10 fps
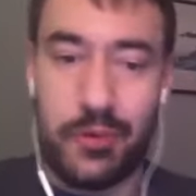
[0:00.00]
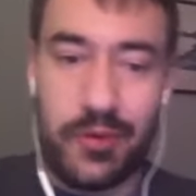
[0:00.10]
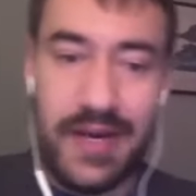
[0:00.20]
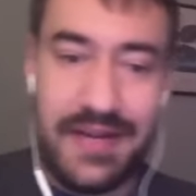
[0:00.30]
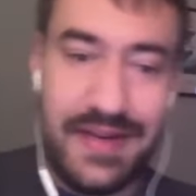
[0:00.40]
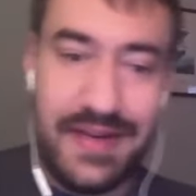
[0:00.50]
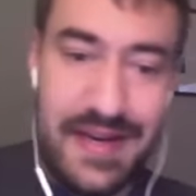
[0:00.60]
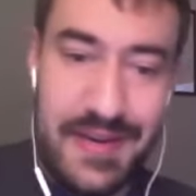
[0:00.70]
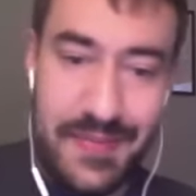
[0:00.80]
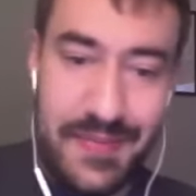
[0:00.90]
right than I
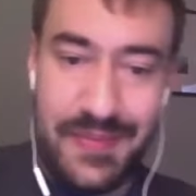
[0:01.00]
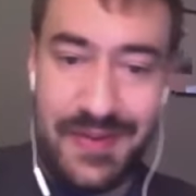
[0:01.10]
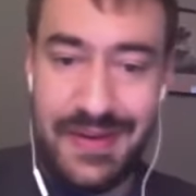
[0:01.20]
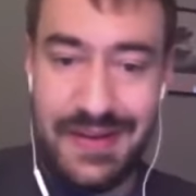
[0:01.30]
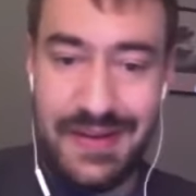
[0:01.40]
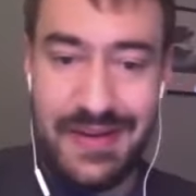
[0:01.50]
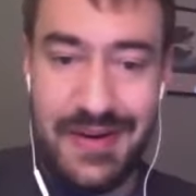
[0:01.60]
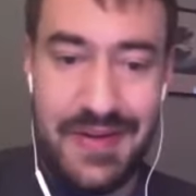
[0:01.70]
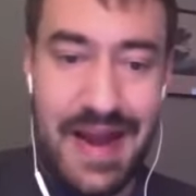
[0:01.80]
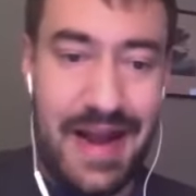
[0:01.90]
am you
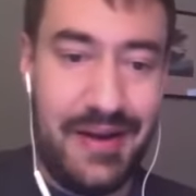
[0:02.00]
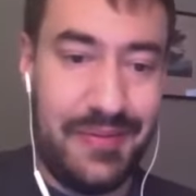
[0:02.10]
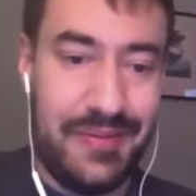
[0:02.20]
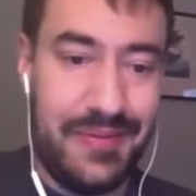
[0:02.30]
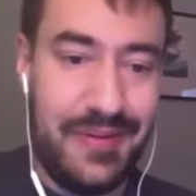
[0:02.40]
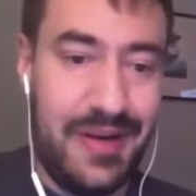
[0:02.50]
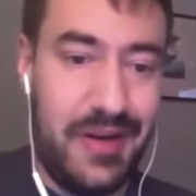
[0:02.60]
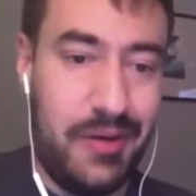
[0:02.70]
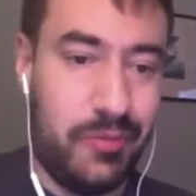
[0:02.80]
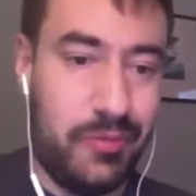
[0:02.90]
know now
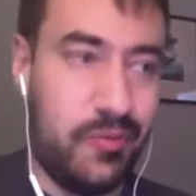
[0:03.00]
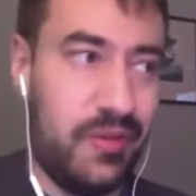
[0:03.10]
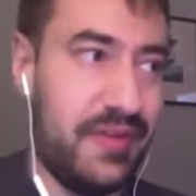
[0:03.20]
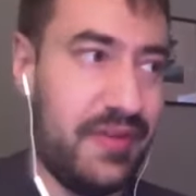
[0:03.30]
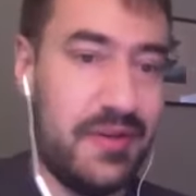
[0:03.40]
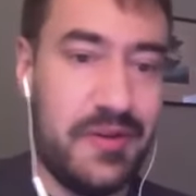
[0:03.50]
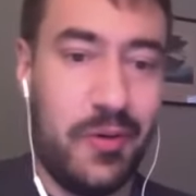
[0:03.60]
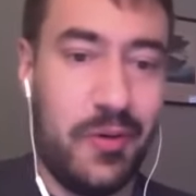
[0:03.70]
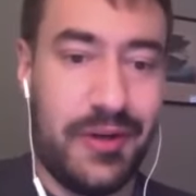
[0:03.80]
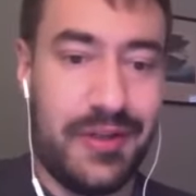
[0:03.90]
uh, living in New
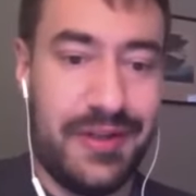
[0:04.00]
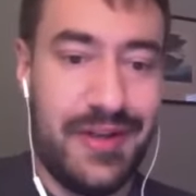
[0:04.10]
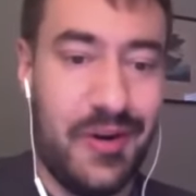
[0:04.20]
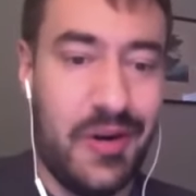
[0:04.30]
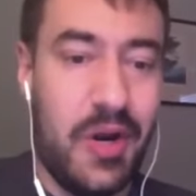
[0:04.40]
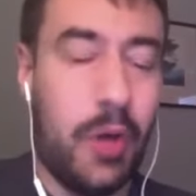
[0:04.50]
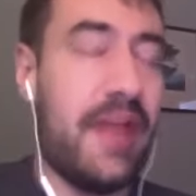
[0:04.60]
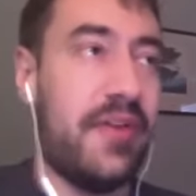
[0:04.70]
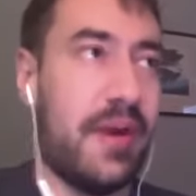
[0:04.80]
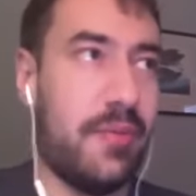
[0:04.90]
York, well, or
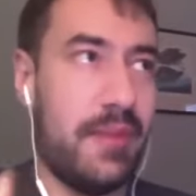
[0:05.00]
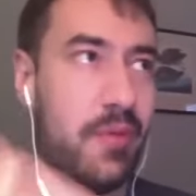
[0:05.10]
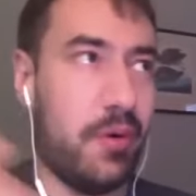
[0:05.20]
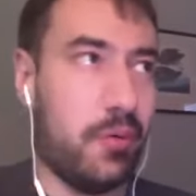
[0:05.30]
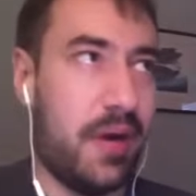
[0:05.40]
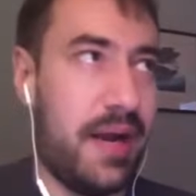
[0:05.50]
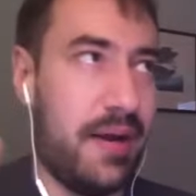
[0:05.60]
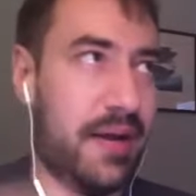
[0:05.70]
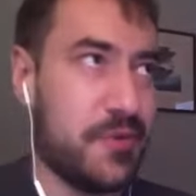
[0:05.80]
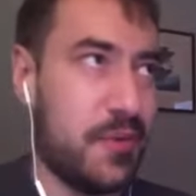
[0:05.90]
rather, I'm way more right,
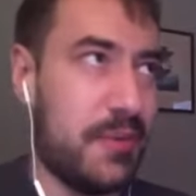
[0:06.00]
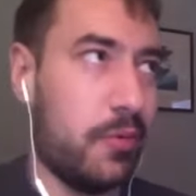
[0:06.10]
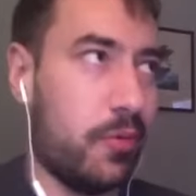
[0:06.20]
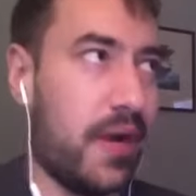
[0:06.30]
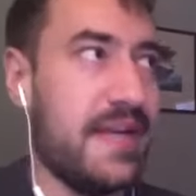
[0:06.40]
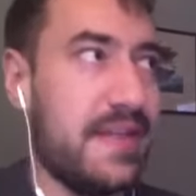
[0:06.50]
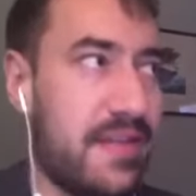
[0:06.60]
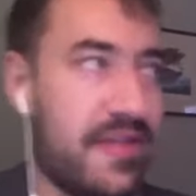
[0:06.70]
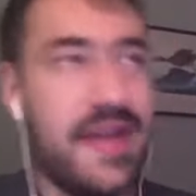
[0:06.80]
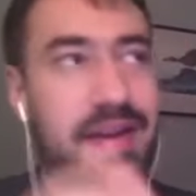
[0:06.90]
uh, I was way more right
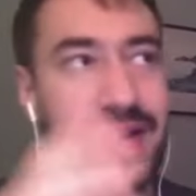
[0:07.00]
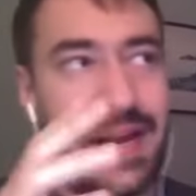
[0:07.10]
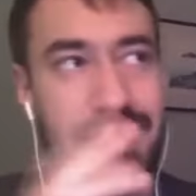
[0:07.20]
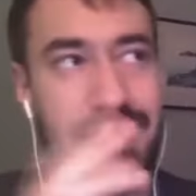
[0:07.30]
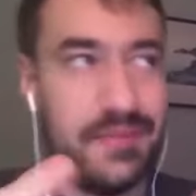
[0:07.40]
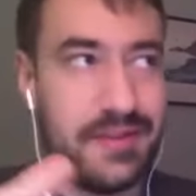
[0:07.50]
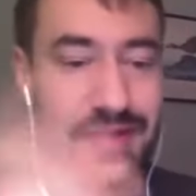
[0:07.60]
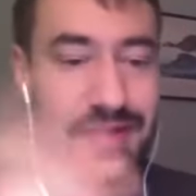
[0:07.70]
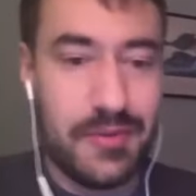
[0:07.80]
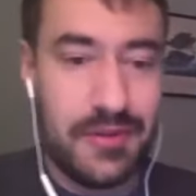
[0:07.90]
then, and then
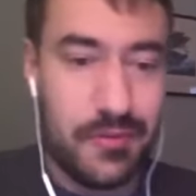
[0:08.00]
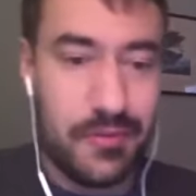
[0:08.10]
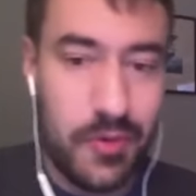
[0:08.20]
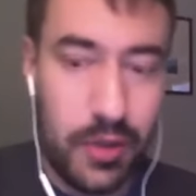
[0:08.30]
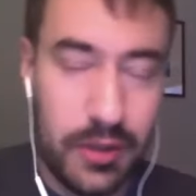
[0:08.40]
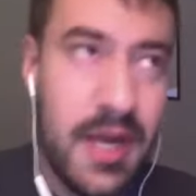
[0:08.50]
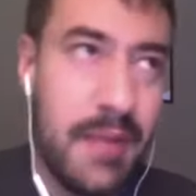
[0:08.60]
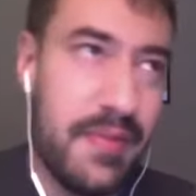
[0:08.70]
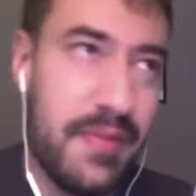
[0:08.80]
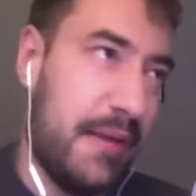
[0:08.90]
continuing through New York.
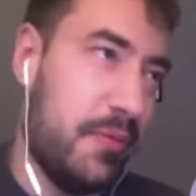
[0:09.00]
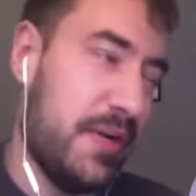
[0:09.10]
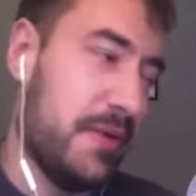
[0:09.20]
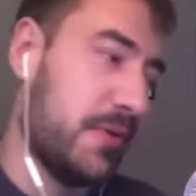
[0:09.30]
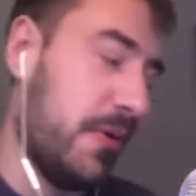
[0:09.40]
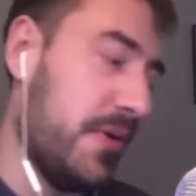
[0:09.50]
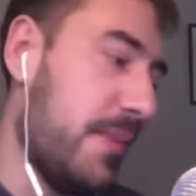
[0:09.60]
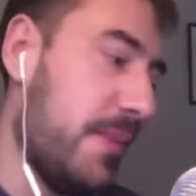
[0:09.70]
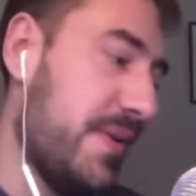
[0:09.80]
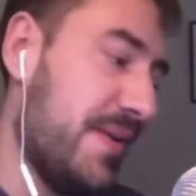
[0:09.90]
But then I, when I was growing
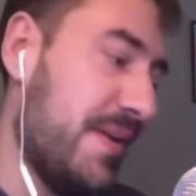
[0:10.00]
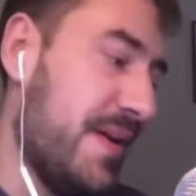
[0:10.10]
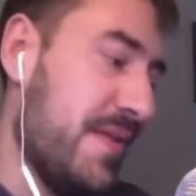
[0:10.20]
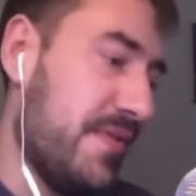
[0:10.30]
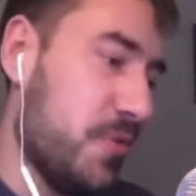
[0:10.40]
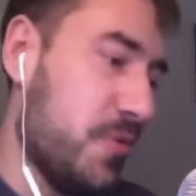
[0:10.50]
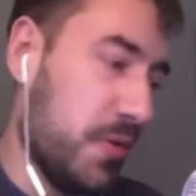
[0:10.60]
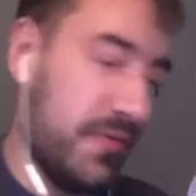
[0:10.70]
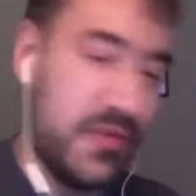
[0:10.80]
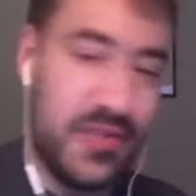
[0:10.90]
up in the
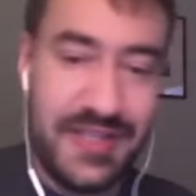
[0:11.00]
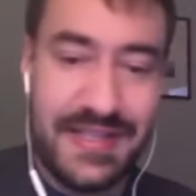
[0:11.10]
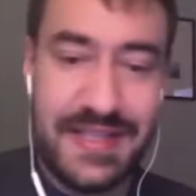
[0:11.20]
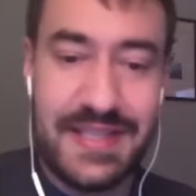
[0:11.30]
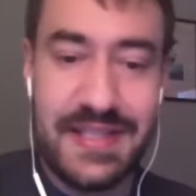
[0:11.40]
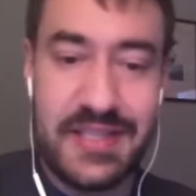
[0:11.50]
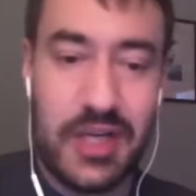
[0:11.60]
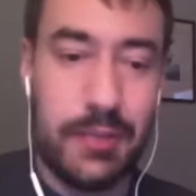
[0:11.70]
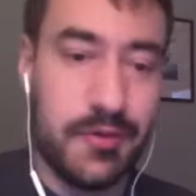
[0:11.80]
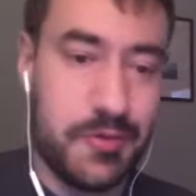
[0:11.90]
Northern Virginia DC
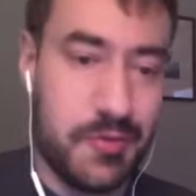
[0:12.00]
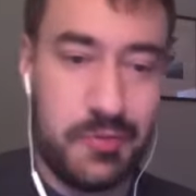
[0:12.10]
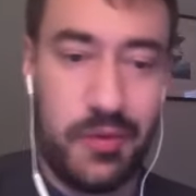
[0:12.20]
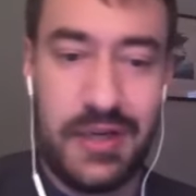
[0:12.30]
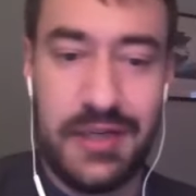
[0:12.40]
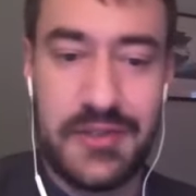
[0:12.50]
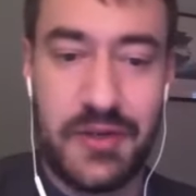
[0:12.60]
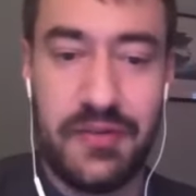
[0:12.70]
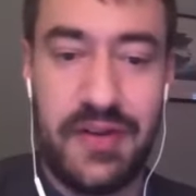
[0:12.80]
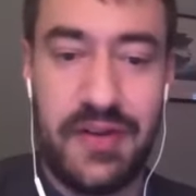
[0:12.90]
suburbs, which was pretty yeah.
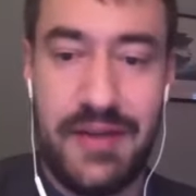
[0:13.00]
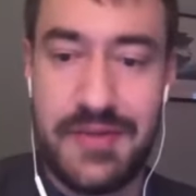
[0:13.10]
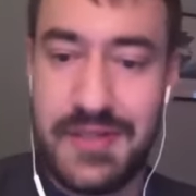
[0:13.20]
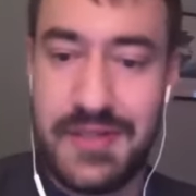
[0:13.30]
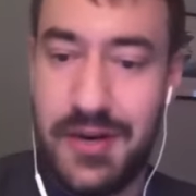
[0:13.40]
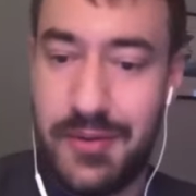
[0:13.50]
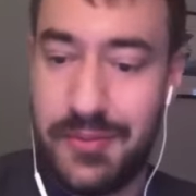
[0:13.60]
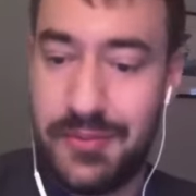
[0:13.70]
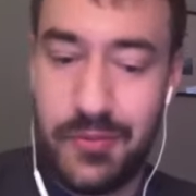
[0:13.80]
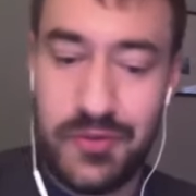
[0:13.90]
conservative, I was you know
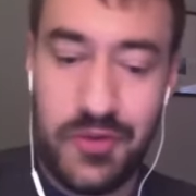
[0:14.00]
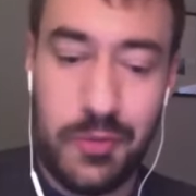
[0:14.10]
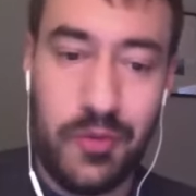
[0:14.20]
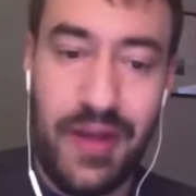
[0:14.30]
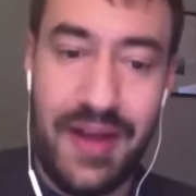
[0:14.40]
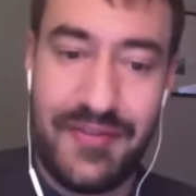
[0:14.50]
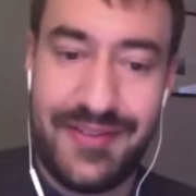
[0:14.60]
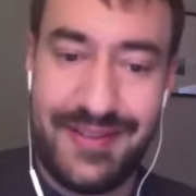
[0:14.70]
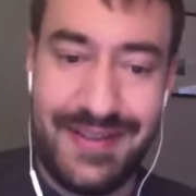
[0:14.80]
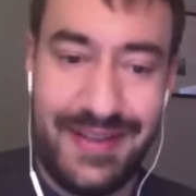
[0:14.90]
super left,
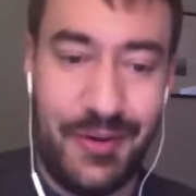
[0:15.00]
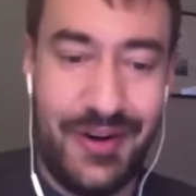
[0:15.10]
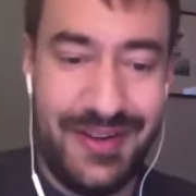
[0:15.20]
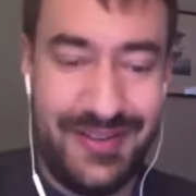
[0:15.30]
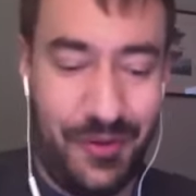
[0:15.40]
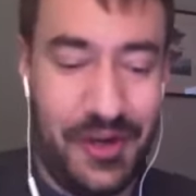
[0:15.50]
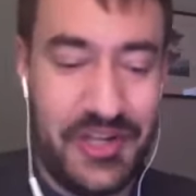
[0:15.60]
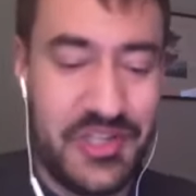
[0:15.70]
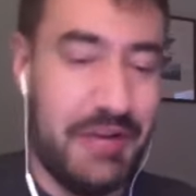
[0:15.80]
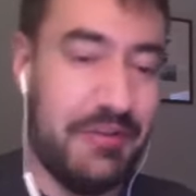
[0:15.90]
like mm. wearing
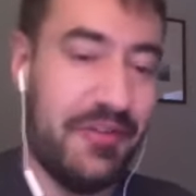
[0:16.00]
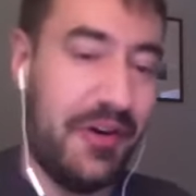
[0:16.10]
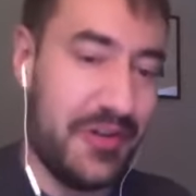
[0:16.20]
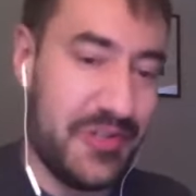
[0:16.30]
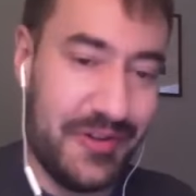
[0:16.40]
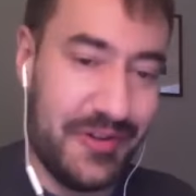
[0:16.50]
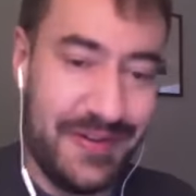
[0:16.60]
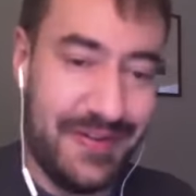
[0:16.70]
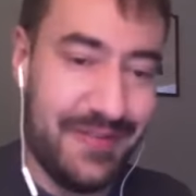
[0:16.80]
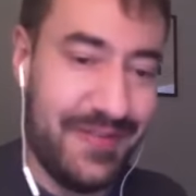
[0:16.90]
Che Guevara shirts
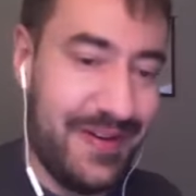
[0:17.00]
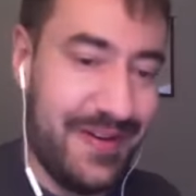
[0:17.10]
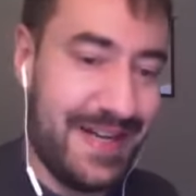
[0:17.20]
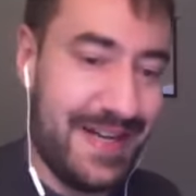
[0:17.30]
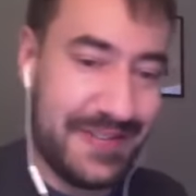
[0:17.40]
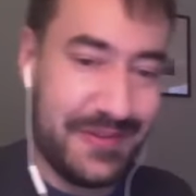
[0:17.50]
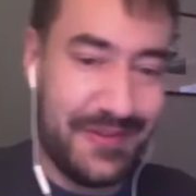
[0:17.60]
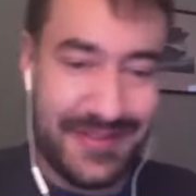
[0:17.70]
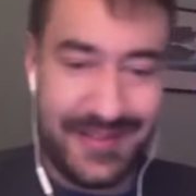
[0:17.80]
when, when I was in high school. This so. is